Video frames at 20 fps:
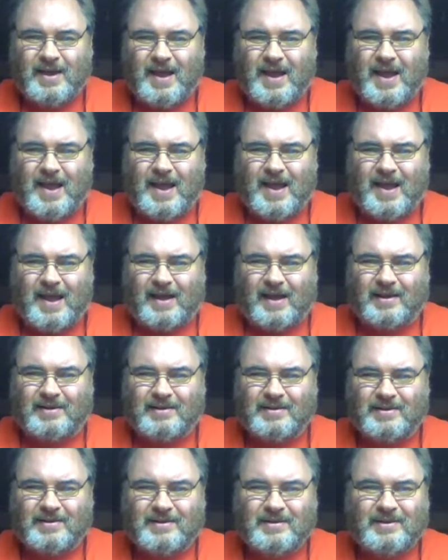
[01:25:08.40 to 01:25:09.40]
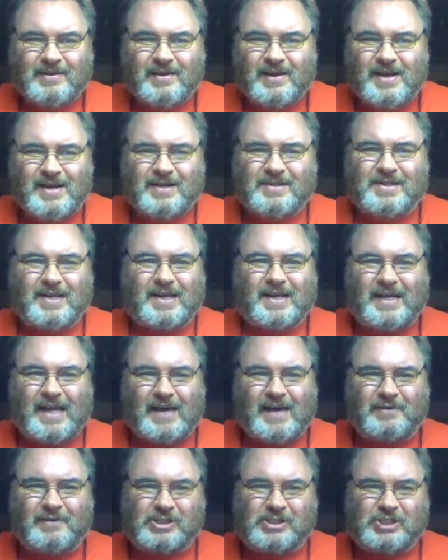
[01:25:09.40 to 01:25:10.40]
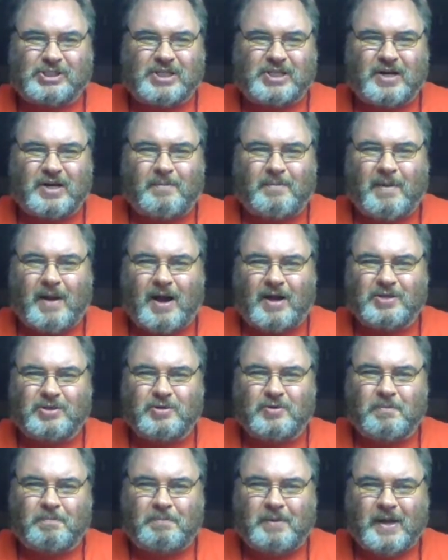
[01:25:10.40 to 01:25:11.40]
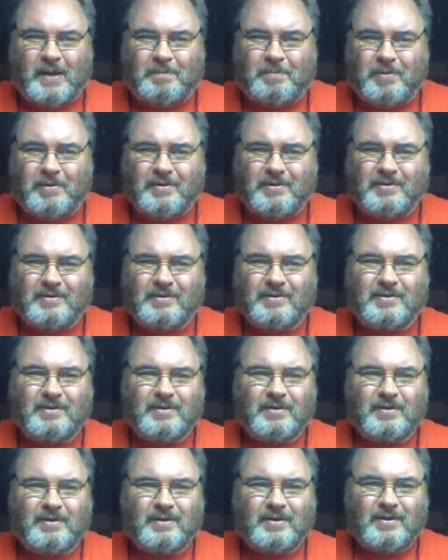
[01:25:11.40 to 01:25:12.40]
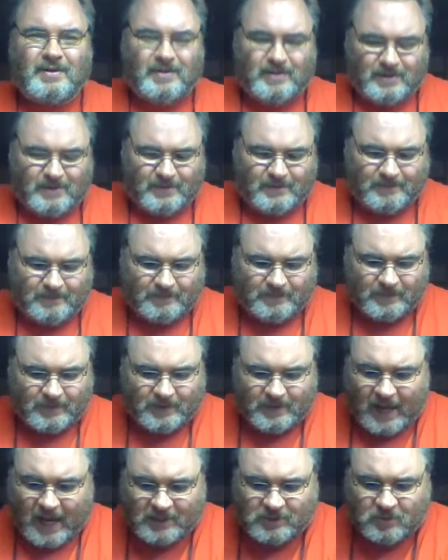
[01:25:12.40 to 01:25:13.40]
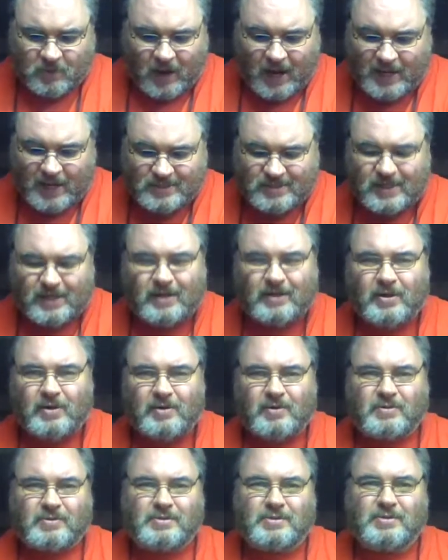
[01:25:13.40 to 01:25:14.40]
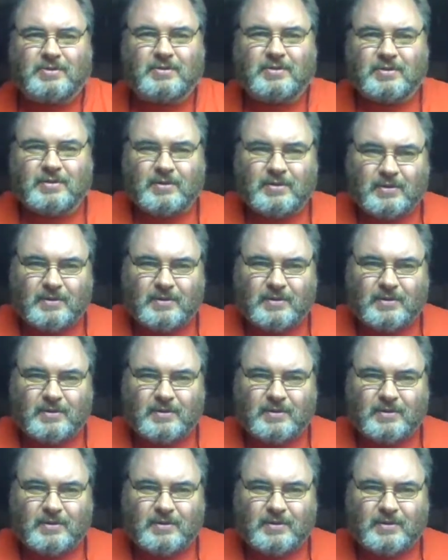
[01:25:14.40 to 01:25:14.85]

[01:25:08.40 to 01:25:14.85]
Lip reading: Yeah. He doesn't give a shit about you people. That's why he's going to lose.